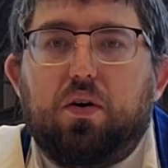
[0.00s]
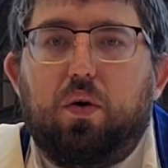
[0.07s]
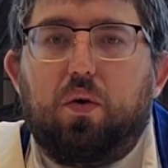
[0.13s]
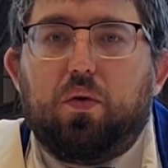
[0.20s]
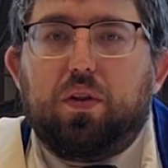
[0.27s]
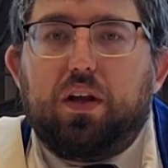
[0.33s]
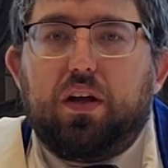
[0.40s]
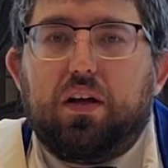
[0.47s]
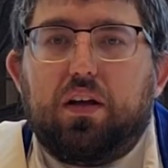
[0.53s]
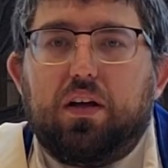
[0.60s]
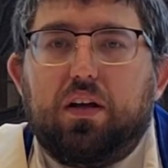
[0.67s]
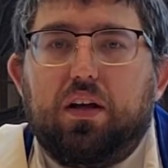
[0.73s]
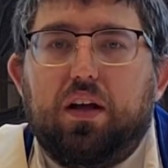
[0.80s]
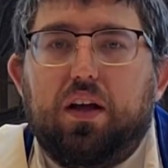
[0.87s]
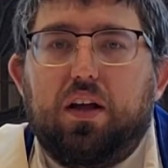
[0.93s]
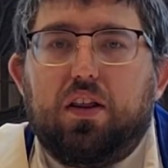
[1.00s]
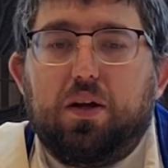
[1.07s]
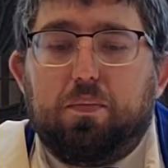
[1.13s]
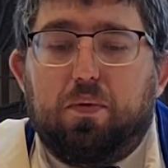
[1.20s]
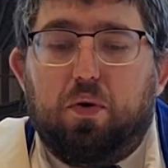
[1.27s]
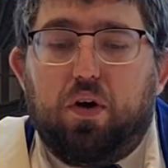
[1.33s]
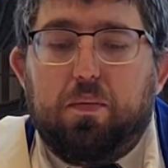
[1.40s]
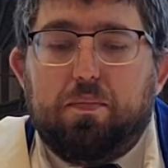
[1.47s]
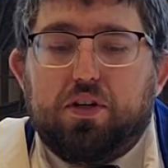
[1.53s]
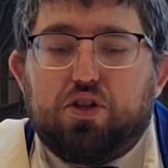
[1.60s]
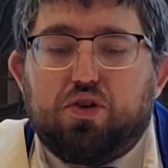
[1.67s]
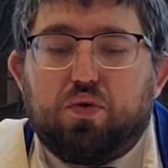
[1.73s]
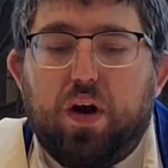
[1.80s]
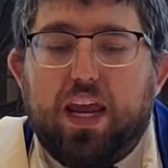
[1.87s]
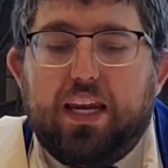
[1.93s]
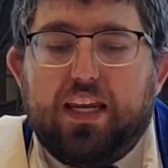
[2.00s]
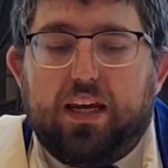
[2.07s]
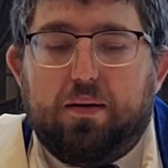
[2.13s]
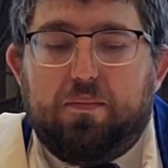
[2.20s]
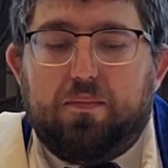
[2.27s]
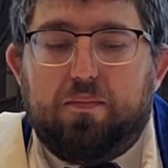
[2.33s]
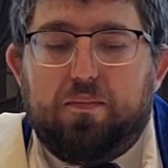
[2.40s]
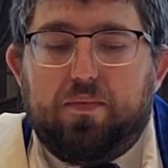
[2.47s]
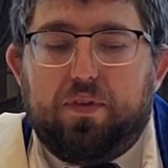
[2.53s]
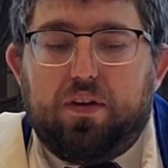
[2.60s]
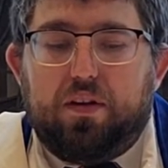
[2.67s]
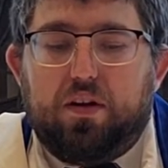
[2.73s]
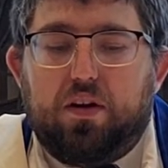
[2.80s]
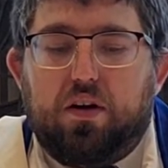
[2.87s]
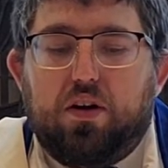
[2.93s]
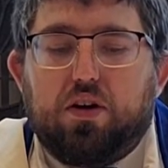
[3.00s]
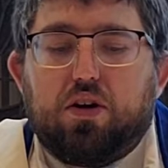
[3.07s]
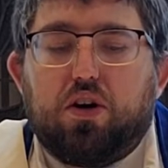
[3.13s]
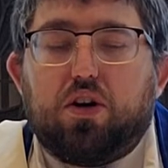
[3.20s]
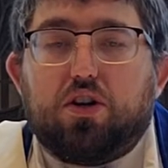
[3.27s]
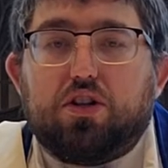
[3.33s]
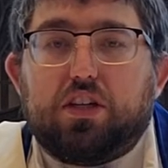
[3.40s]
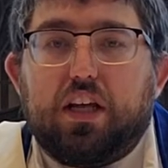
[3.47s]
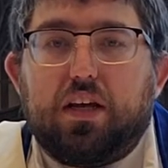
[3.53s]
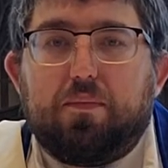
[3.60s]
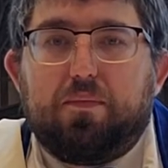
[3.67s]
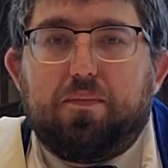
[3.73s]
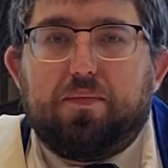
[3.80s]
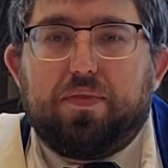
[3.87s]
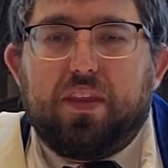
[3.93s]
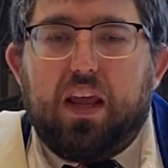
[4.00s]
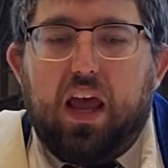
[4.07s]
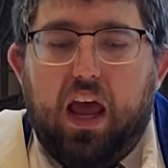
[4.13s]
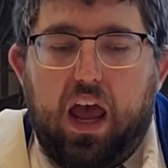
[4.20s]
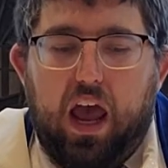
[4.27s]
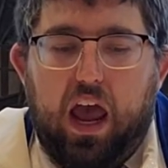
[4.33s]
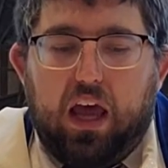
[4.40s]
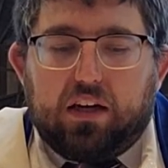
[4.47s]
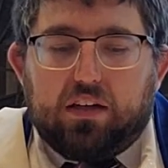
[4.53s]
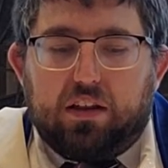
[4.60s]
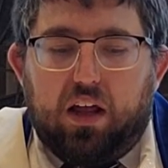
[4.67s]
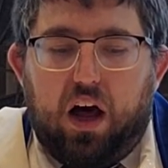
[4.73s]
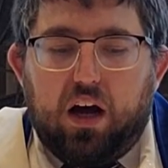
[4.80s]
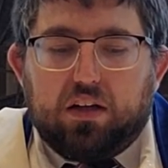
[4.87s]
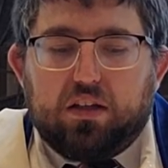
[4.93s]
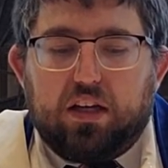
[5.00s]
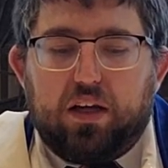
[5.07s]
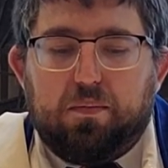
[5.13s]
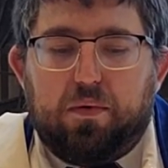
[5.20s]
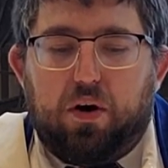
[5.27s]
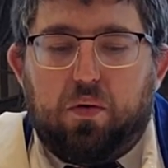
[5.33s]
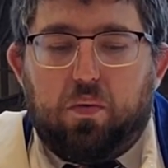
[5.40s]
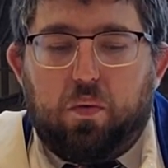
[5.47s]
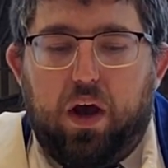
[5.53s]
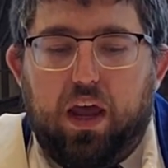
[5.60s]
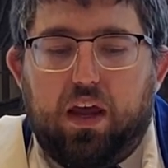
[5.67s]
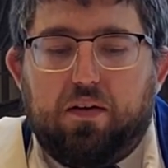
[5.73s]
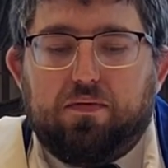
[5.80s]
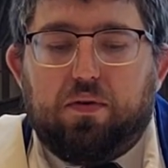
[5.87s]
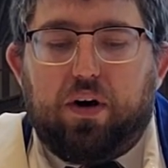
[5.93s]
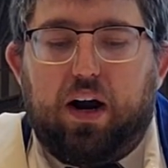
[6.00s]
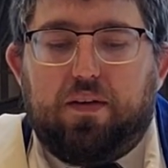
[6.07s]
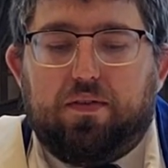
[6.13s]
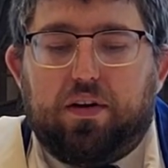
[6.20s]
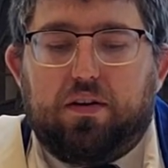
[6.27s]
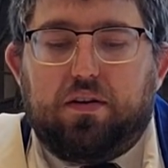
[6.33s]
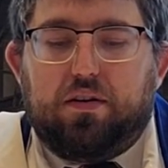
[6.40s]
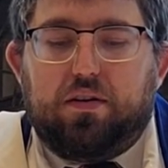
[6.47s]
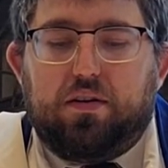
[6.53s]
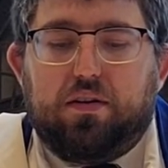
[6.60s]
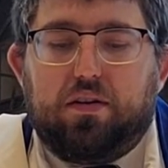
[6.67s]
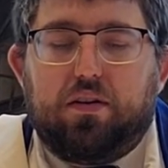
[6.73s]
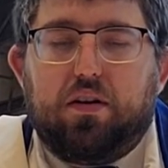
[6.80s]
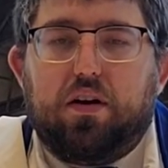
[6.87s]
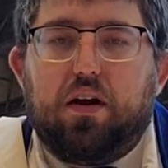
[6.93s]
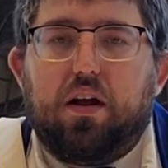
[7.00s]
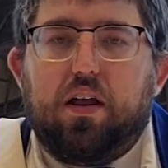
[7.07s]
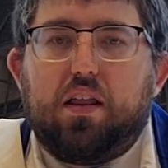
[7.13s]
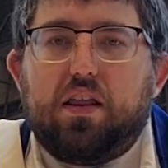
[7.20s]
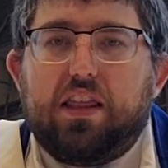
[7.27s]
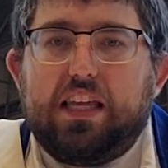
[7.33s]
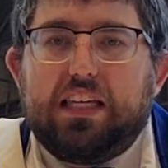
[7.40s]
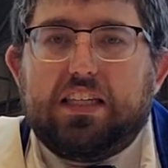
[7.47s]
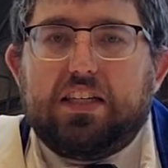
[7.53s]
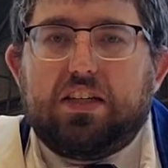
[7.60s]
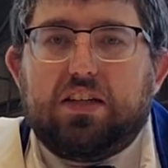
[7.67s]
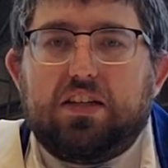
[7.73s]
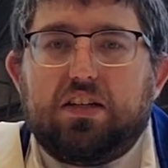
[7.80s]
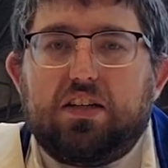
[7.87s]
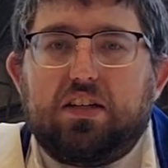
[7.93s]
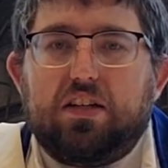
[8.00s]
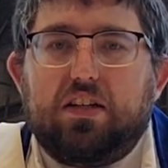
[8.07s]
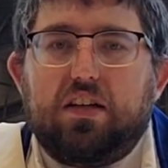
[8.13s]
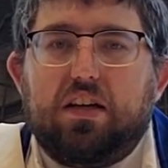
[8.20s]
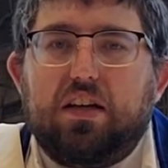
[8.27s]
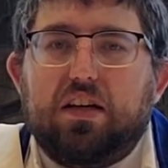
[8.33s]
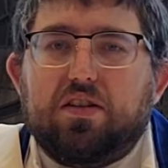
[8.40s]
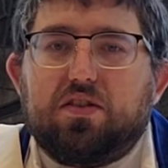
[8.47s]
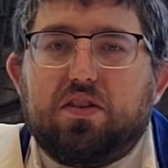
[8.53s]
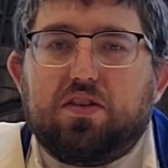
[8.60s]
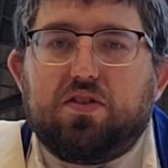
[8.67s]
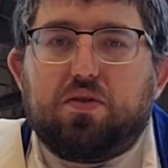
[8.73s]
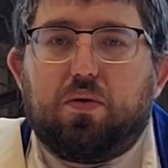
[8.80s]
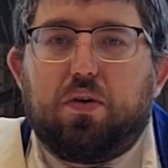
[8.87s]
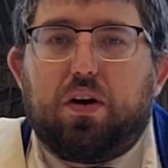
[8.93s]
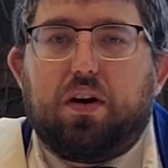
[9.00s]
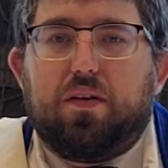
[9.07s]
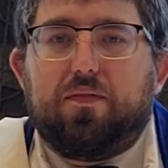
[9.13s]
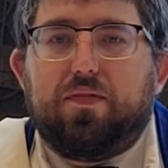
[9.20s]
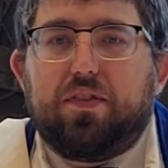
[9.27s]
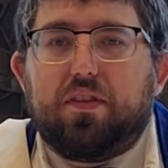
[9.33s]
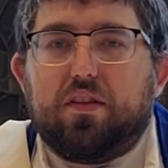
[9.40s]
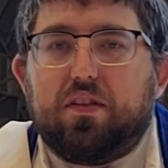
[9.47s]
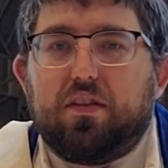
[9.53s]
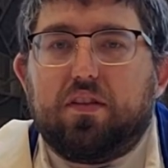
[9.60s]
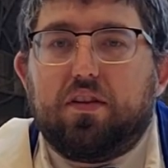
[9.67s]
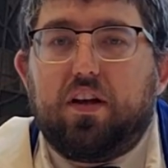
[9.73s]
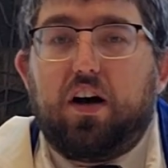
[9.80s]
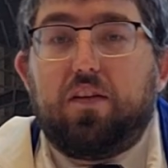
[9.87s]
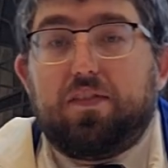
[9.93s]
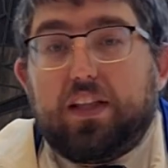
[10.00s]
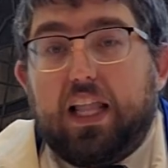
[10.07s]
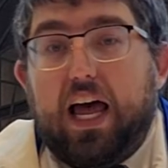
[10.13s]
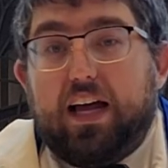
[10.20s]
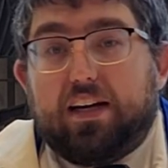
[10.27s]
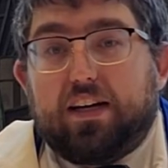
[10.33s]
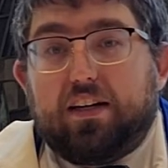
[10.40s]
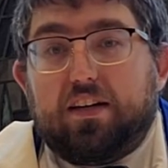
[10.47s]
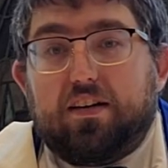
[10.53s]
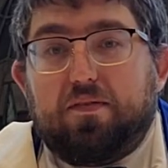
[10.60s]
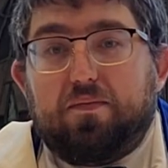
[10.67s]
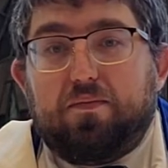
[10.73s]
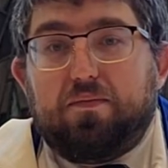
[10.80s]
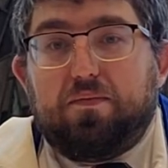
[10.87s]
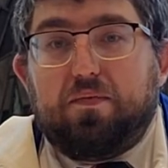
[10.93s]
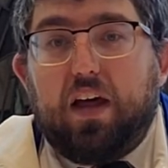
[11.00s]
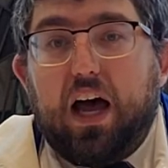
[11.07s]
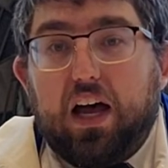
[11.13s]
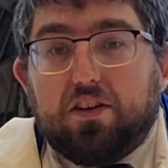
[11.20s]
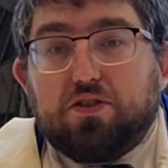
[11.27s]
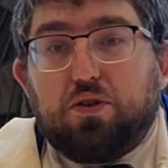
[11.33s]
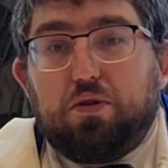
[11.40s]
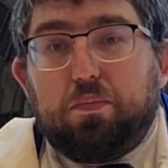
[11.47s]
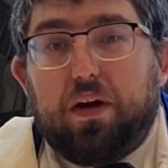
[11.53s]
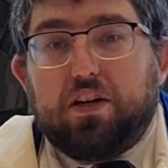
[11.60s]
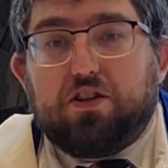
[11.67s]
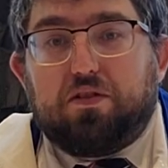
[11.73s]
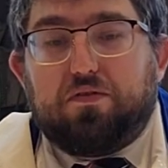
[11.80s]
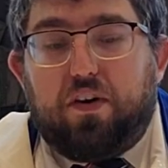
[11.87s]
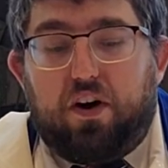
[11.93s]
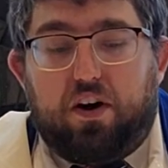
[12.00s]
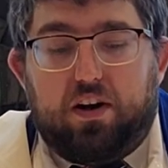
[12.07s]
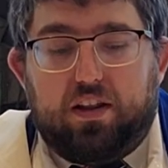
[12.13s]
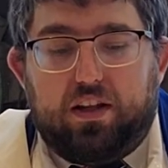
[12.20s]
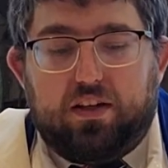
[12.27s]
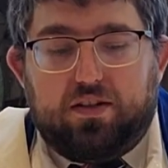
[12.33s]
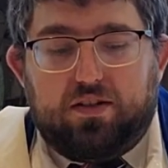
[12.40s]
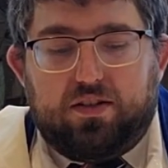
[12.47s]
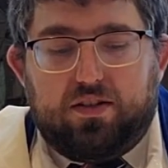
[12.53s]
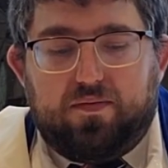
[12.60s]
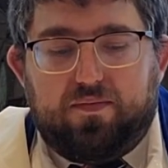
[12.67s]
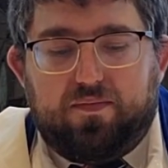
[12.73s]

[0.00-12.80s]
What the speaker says: Only the boy betrayed him, cursed him, and locked him away forever. This is the story of Aladdin, as told by Jafar at least.